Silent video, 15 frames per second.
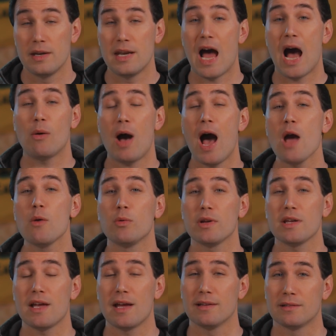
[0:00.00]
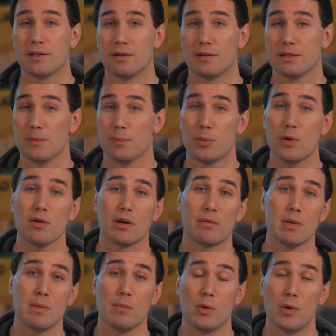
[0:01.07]
Now I will re-enter the
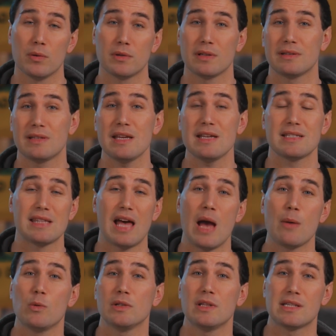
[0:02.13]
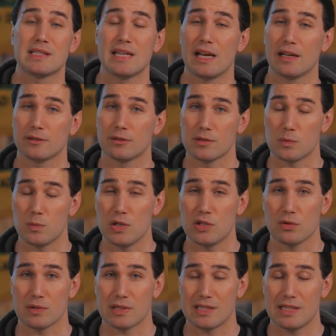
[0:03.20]
programming mode, this time with the selector switch on